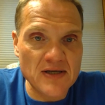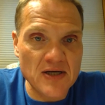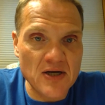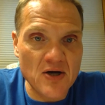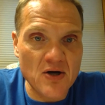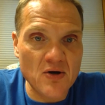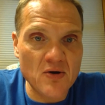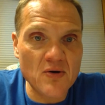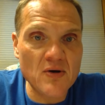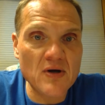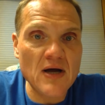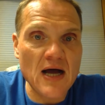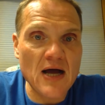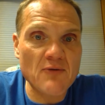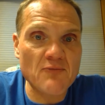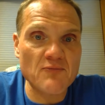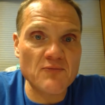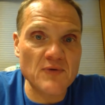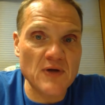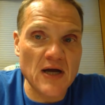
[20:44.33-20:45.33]

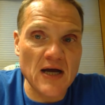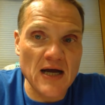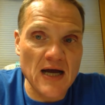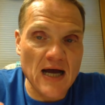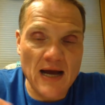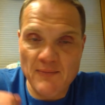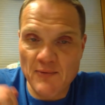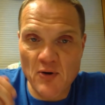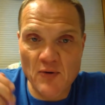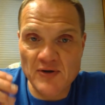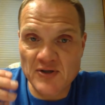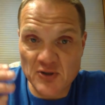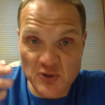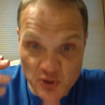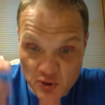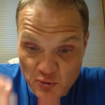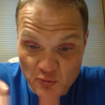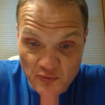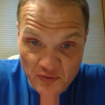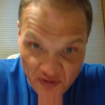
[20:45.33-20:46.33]
I'm going to
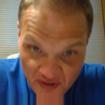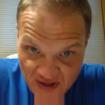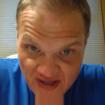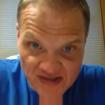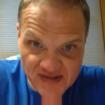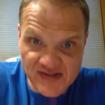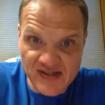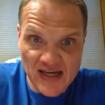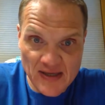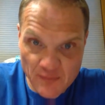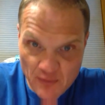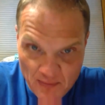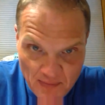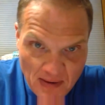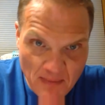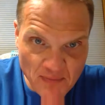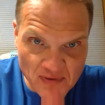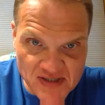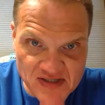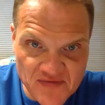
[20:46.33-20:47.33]
do this in
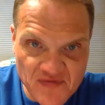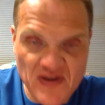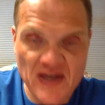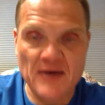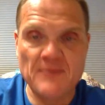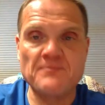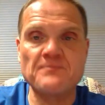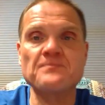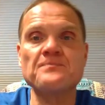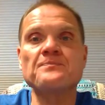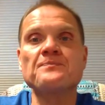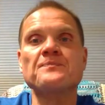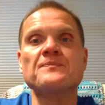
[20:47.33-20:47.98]
remembrance of him,